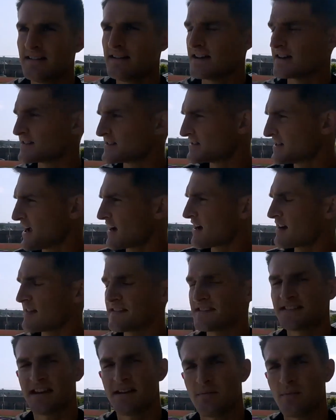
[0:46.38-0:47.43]
exactly the
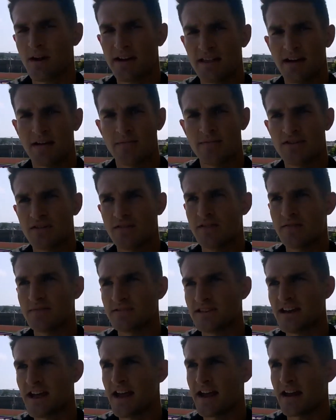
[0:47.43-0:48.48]
same way that I'm doing them
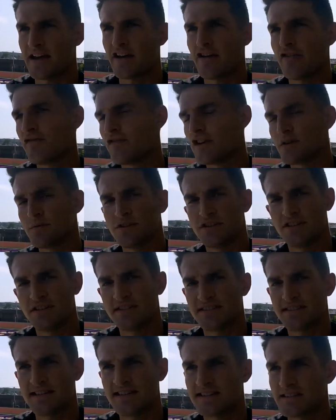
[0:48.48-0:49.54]
today, and hopefully we should
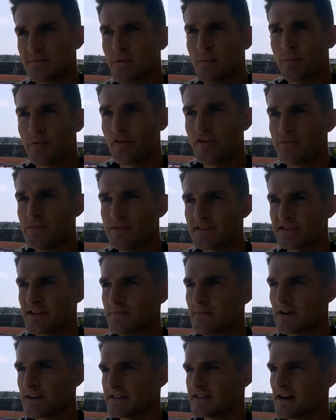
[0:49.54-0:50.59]
see some improvements
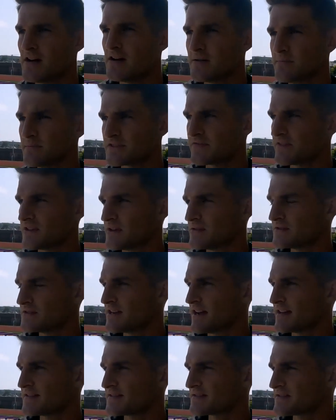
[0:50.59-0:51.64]
in my times for those
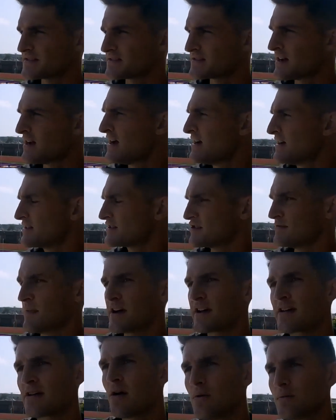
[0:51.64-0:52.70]
tests. So
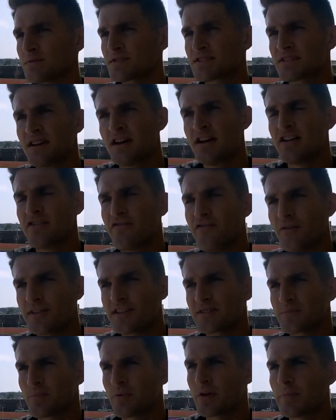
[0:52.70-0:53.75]
my goals for
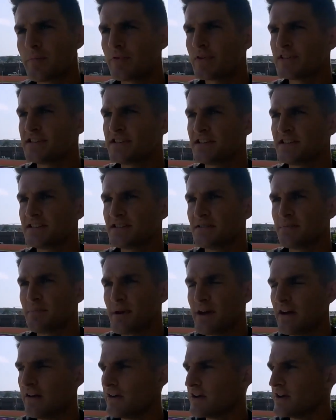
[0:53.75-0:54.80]
this pre-preseason
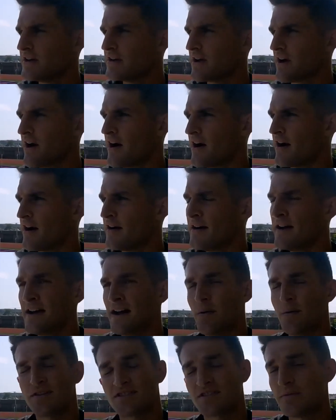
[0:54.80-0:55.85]
period are,
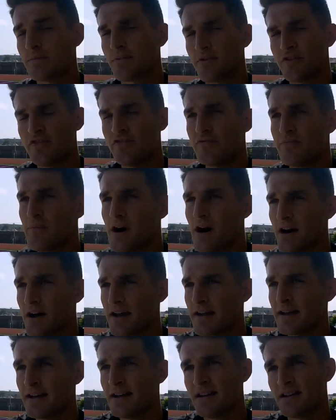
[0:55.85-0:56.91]
I want to improve
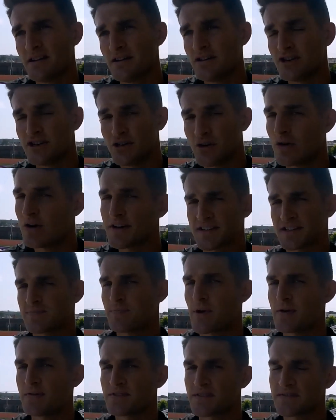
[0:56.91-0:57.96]
my short
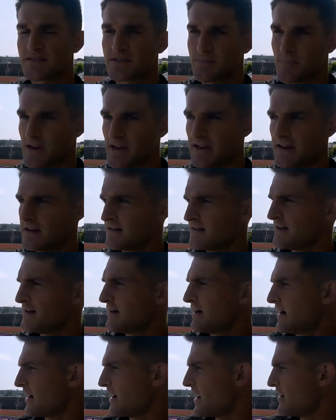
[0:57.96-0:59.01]
explosive speed.
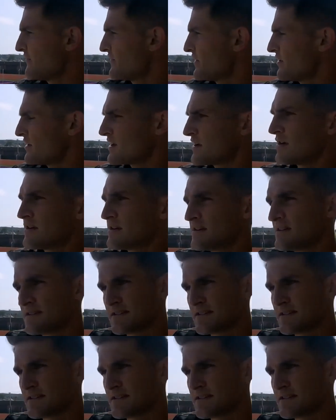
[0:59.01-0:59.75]
I have very good